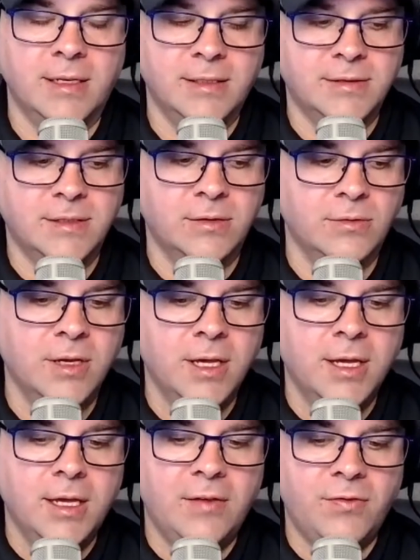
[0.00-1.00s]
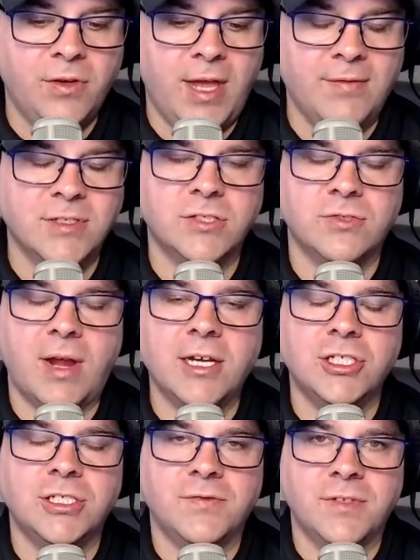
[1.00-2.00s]
And so if you have a
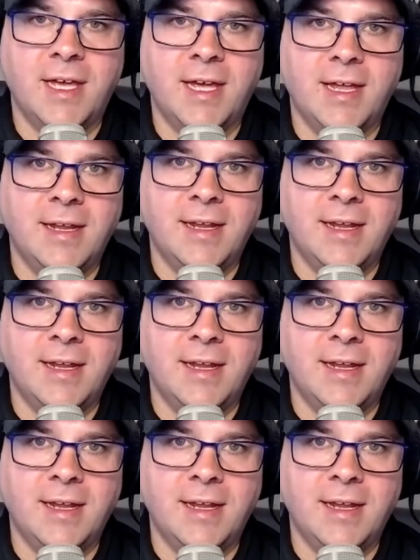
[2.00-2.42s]
strategy for that,